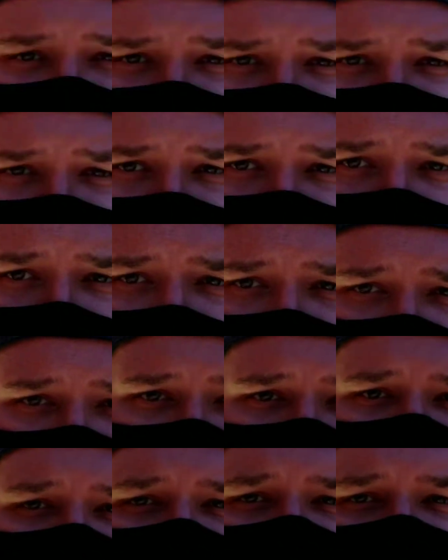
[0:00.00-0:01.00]
since we were back
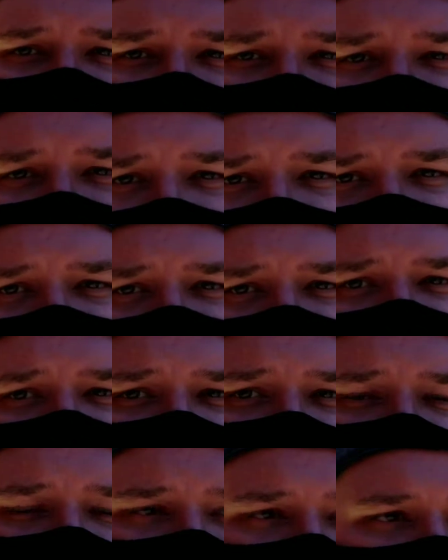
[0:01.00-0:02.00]
here on
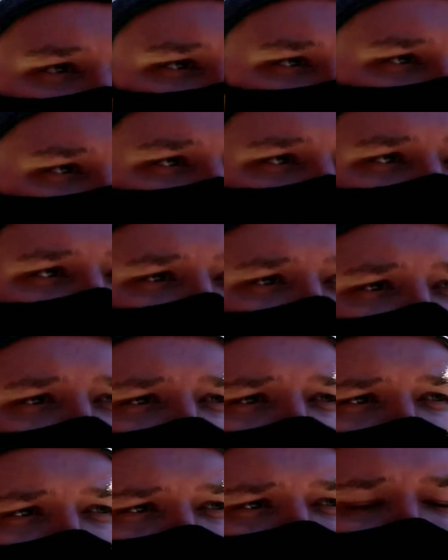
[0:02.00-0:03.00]
Fantasyland Trail,
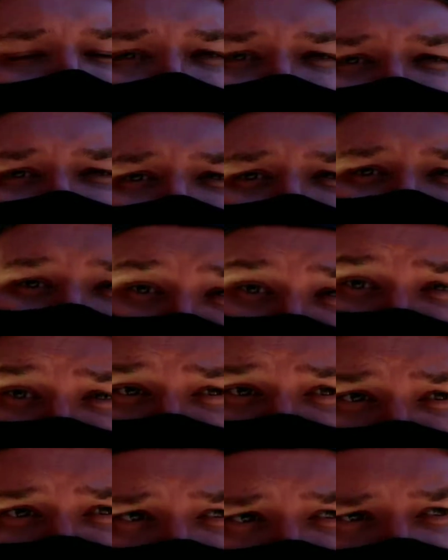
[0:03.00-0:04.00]
it made me think, because it's
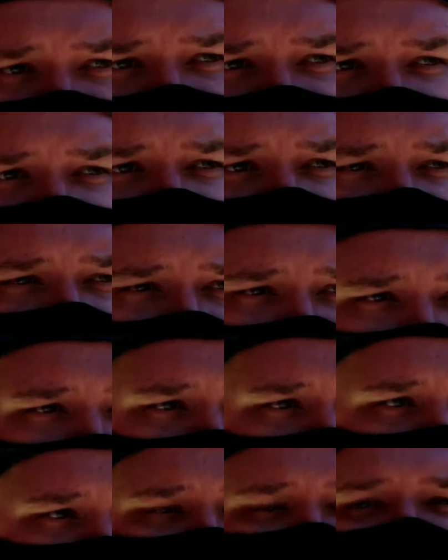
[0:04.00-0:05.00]
so empty,
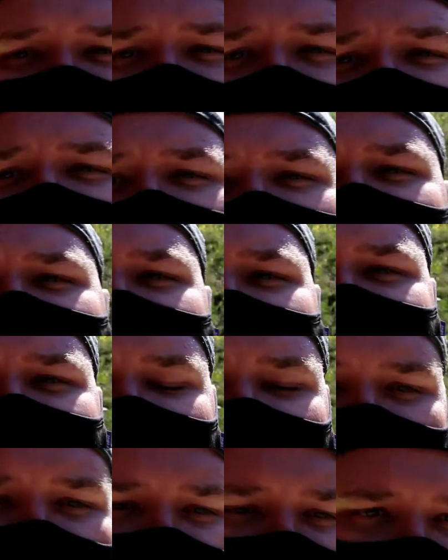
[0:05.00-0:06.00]
what's a spot that you guys
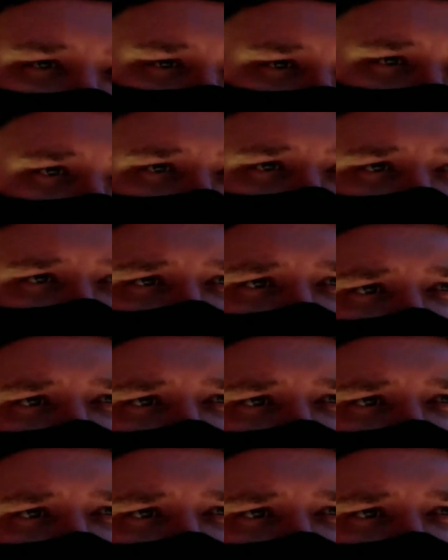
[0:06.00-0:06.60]
like to go in the park